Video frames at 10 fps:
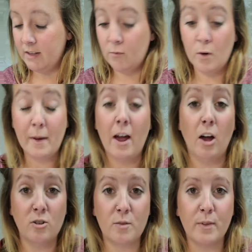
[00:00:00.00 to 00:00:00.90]

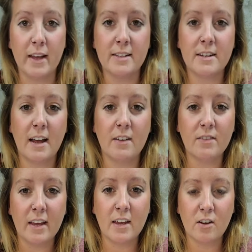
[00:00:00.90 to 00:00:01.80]
100 blades that I have
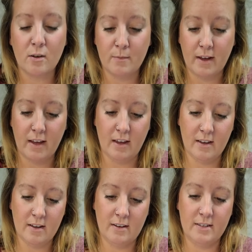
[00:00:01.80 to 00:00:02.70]
laying on my
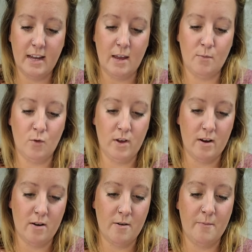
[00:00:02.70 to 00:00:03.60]
table
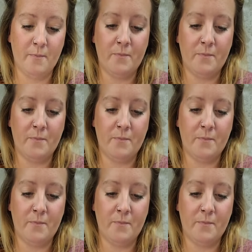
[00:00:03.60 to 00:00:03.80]
here,